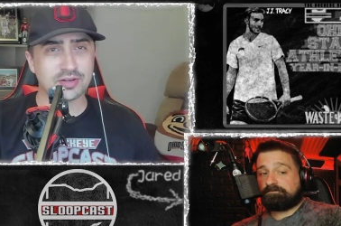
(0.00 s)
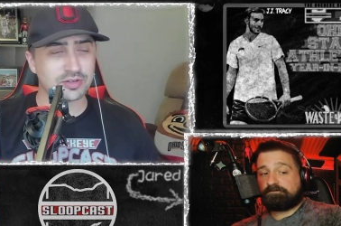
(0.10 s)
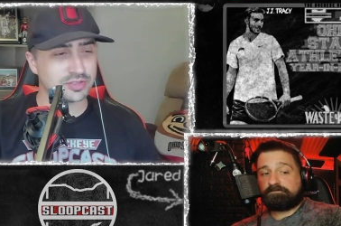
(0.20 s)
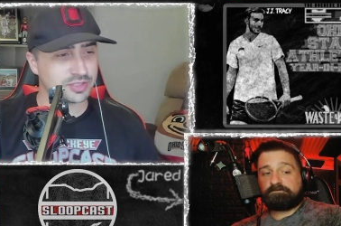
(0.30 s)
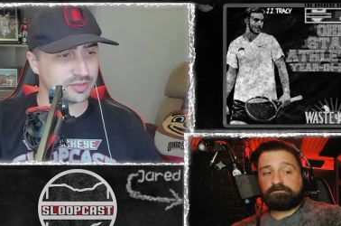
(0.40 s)

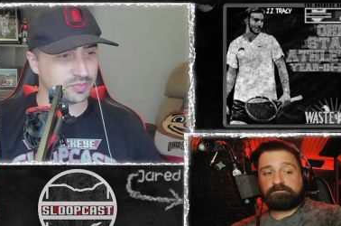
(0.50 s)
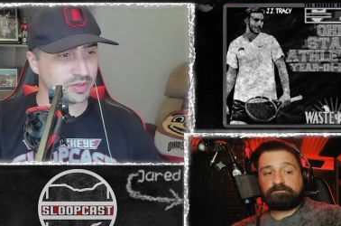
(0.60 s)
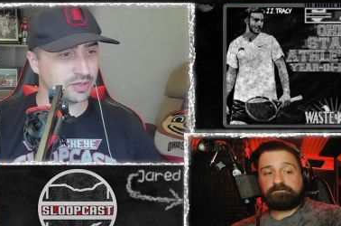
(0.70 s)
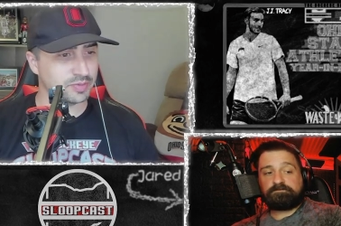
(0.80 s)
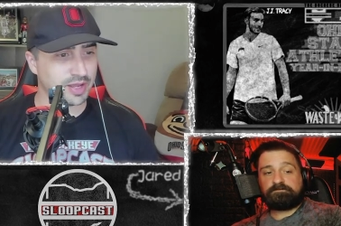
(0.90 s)
Speaker 1: years.
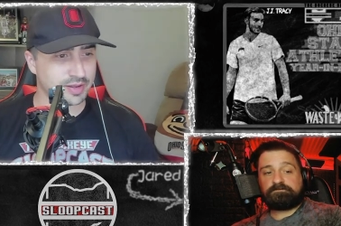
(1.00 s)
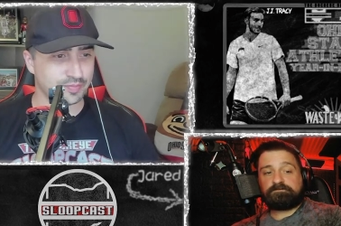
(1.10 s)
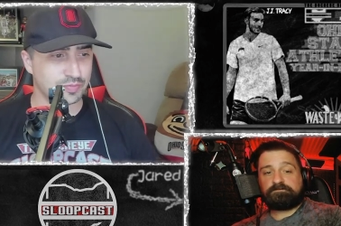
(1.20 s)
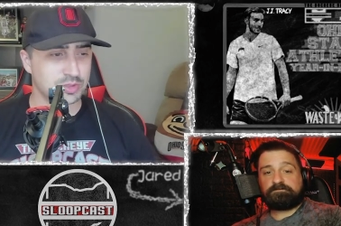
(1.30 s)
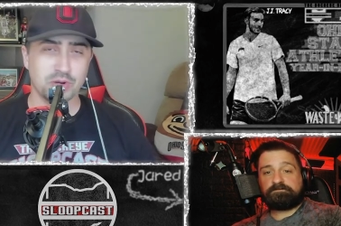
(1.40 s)
But hey,
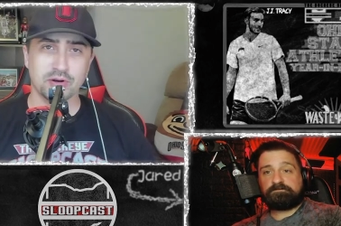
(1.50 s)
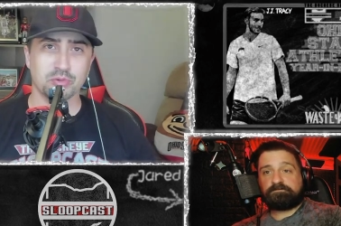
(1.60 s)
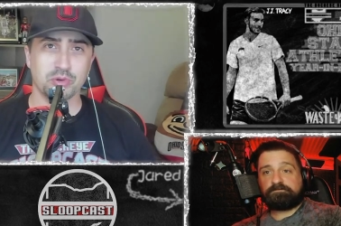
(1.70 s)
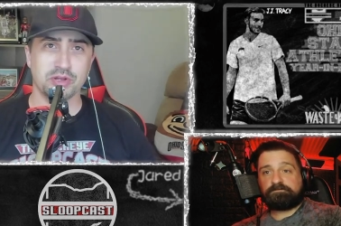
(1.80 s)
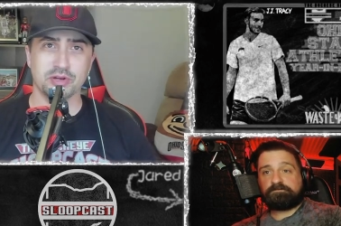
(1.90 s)
2 out of
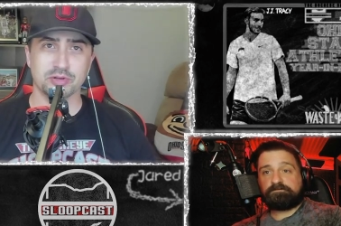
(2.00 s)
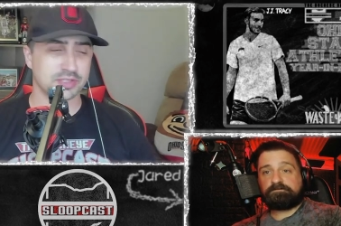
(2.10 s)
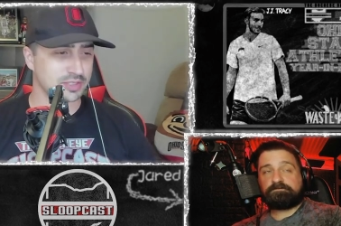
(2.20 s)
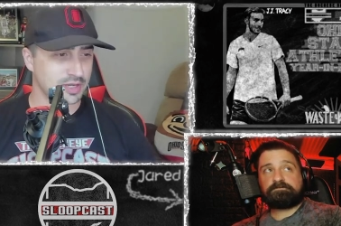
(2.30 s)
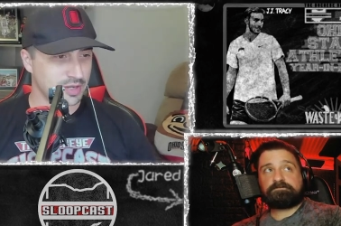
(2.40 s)
3 years
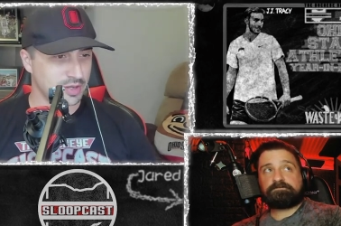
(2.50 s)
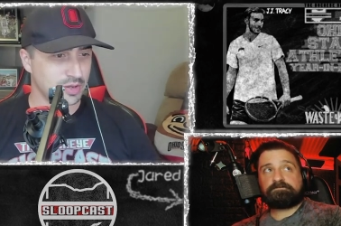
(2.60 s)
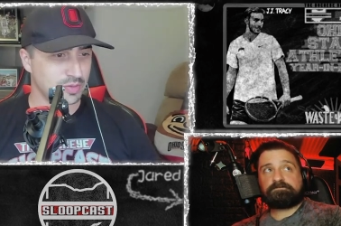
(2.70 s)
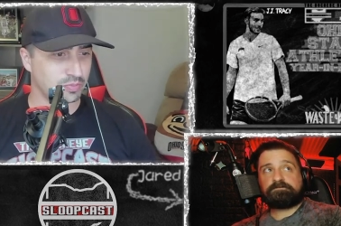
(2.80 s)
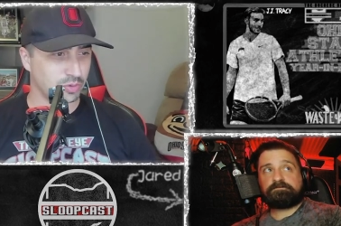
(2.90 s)
is
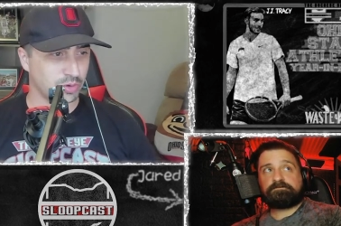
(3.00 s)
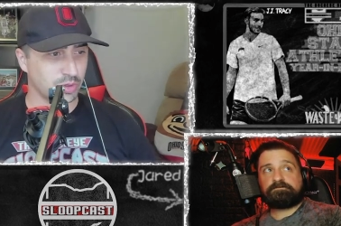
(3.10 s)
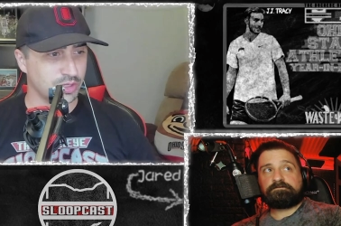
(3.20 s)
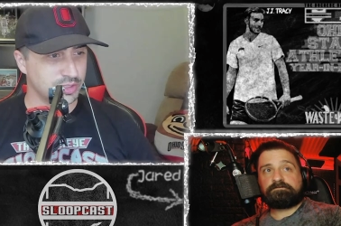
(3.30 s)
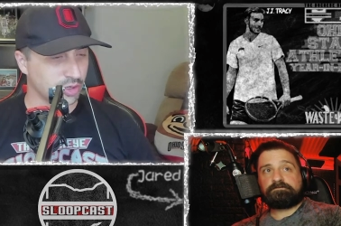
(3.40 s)

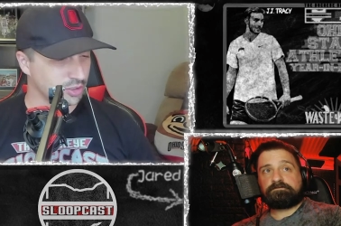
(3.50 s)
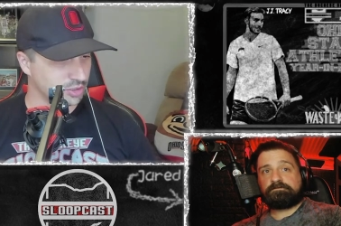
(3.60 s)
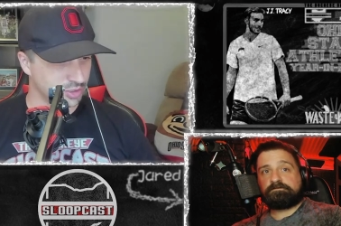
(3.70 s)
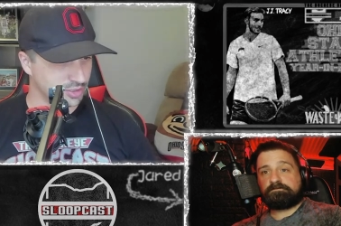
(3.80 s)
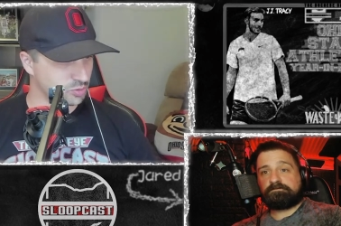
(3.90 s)
pretty darn
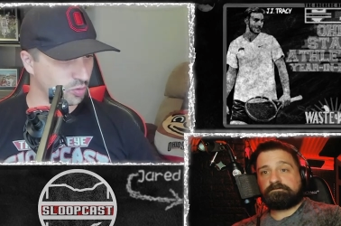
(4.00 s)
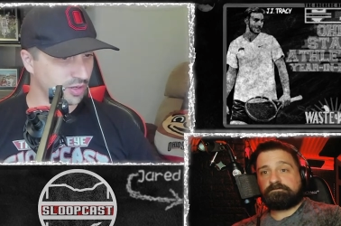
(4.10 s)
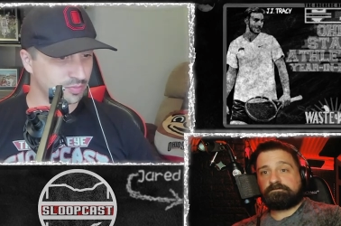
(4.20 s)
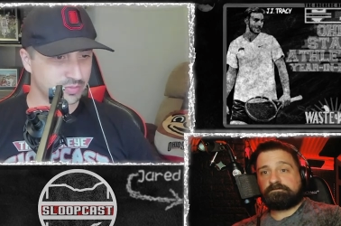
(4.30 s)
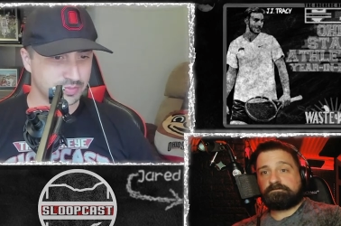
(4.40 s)
good as
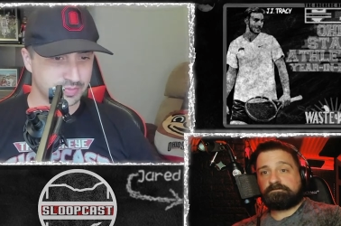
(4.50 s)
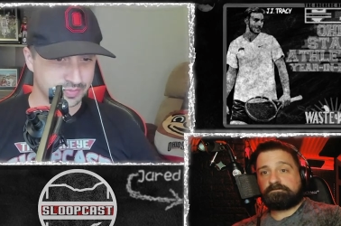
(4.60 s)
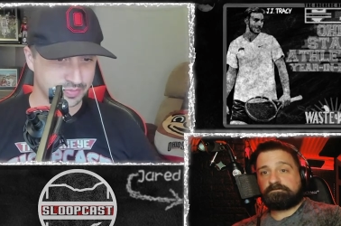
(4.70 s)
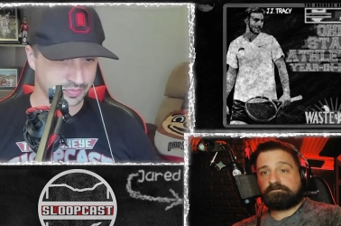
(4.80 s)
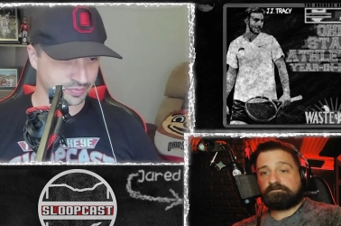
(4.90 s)
well.
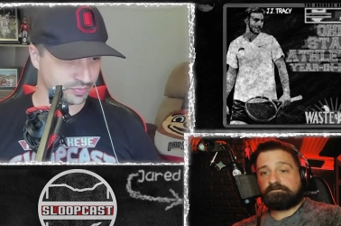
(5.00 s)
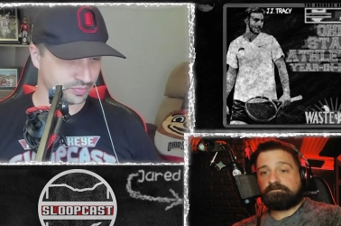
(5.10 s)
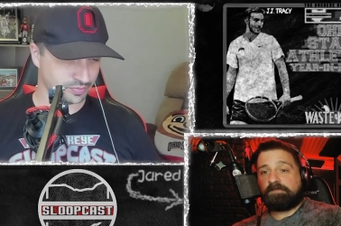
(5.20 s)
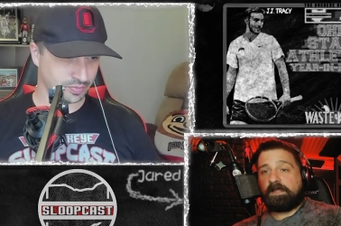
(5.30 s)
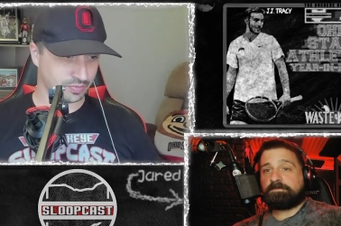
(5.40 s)

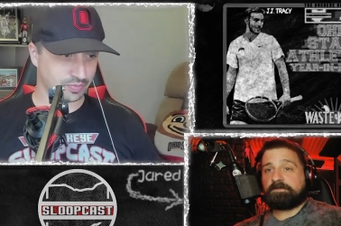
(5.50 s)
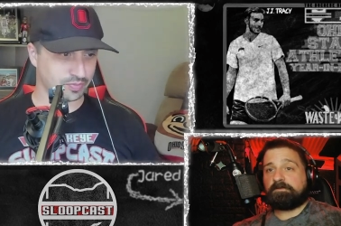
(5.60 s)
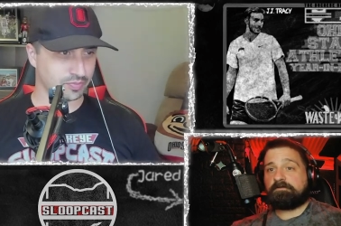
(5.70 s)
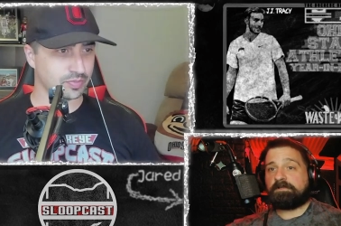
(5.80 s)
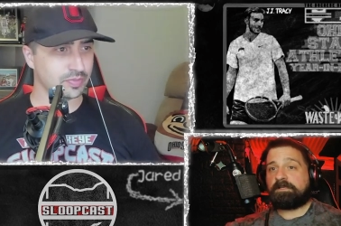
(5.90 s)

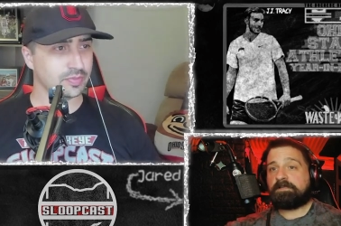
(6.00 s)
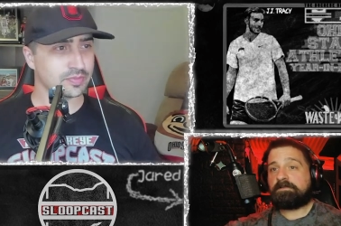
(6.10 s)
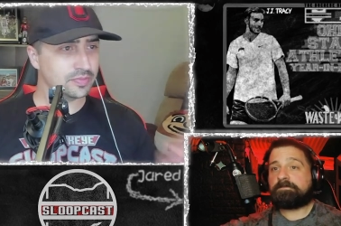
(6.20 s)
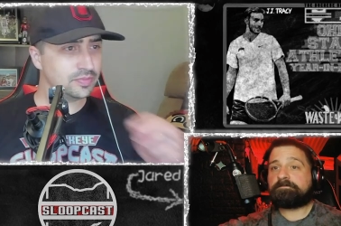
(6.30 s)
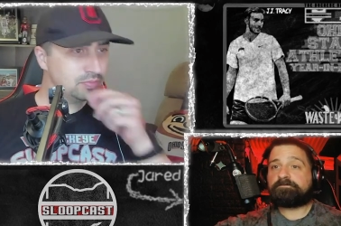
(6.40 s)
Speaker 2: Absolutely.
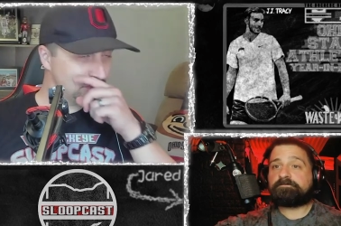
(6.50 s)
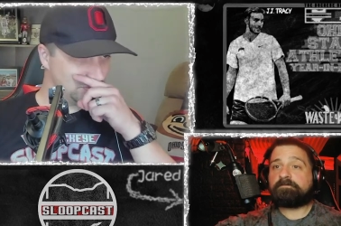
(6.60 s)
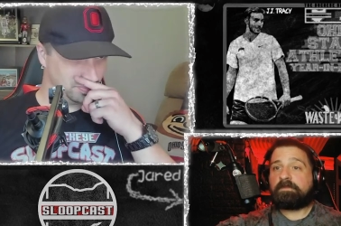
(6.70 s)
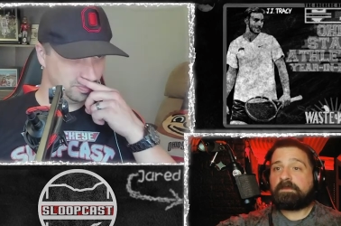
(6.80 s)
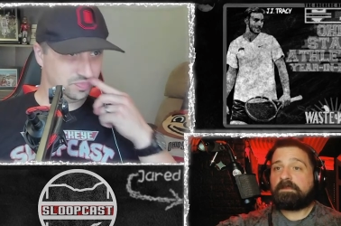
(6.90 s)

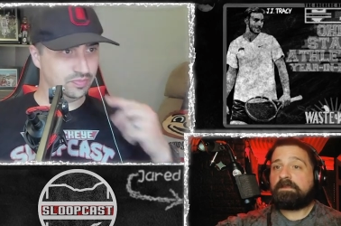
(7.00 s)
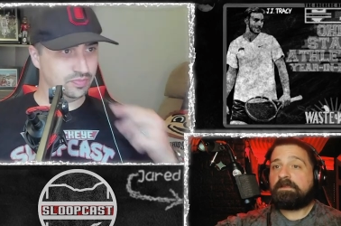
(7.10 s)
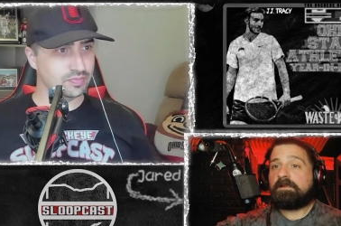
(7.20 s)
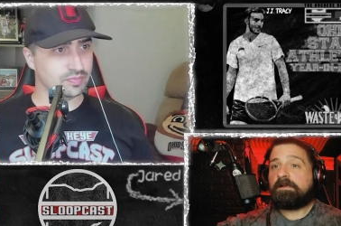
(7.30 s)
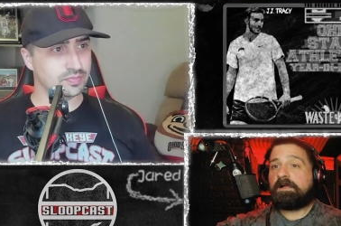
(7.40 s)

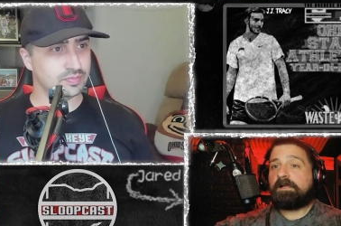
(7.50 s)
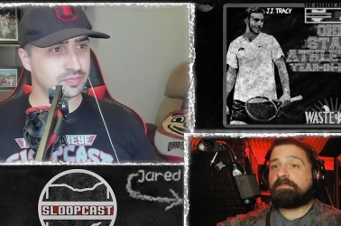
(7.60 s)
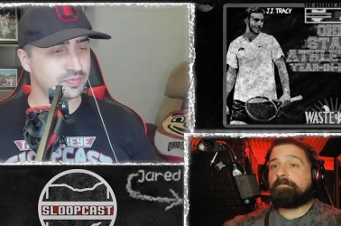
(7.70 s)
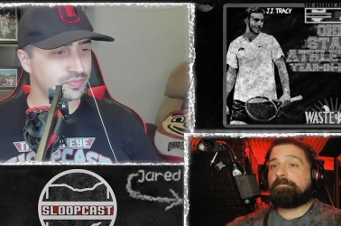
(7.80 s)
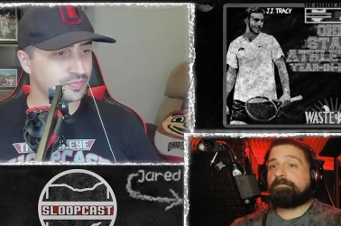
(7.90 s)

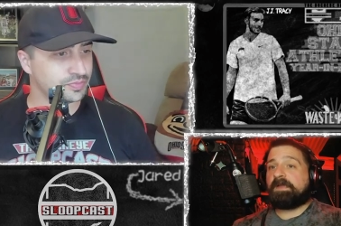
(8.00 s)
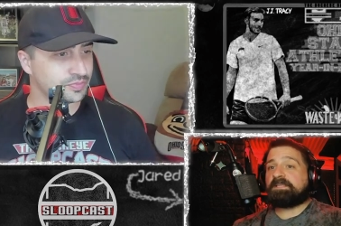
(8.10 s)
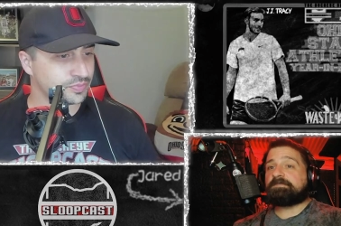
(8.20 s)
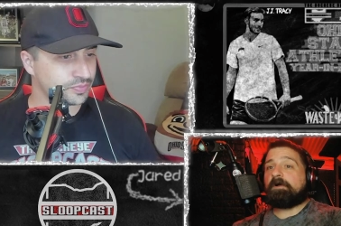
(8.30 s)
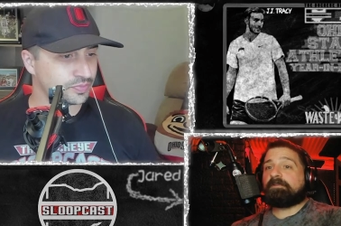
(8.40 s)
The
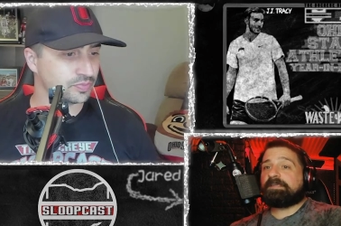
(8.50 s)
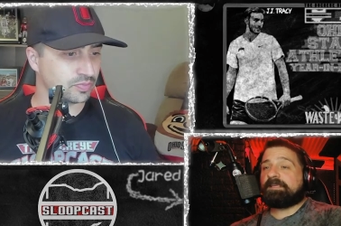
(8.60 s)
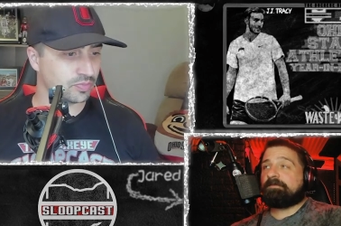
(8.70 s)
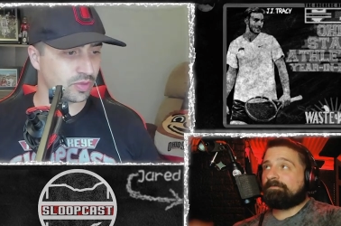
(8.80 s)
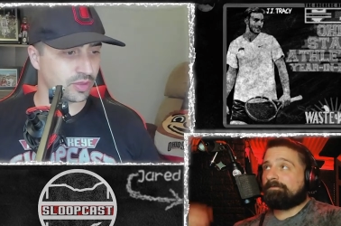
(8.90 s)
baseball
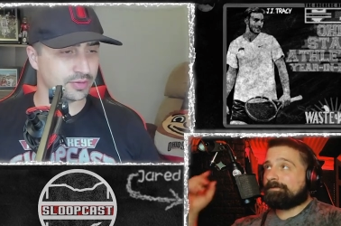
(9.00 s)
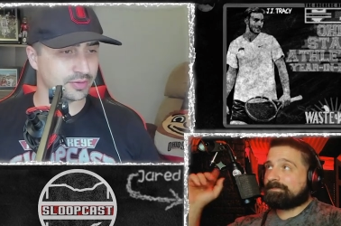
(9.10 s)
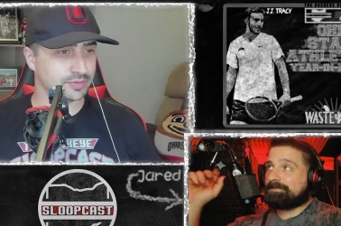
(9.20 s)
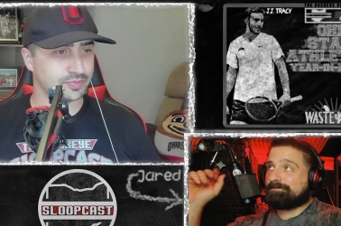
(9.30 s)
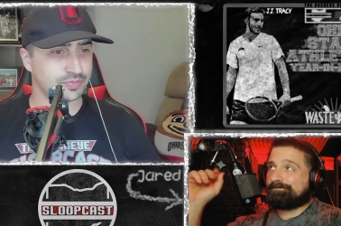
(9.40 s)
team
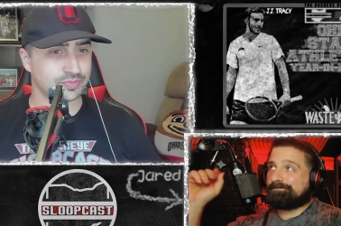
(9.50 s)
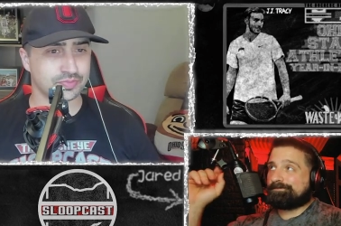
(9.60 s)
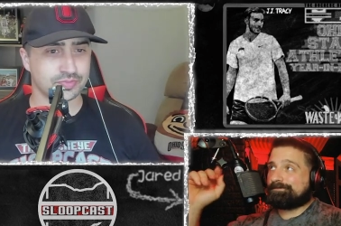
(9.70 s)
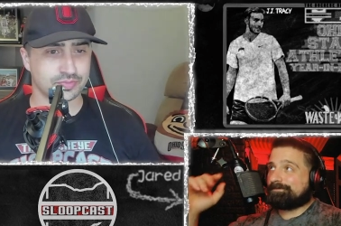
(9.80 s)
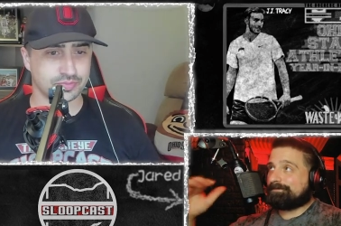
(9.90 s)

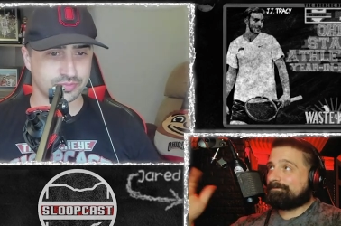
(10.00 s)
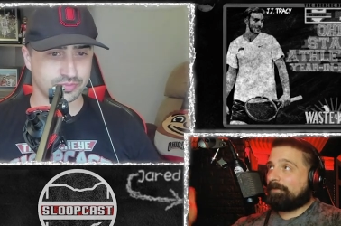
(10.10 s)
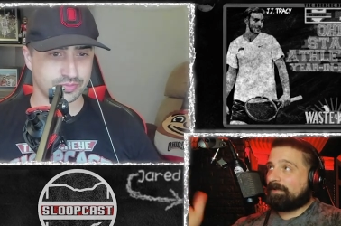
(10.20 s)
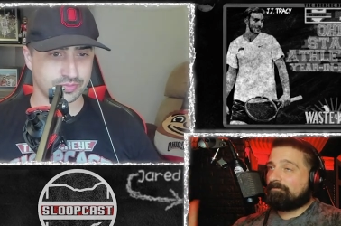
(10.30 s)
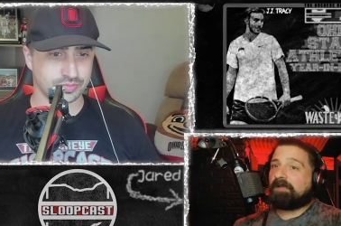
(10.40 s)
went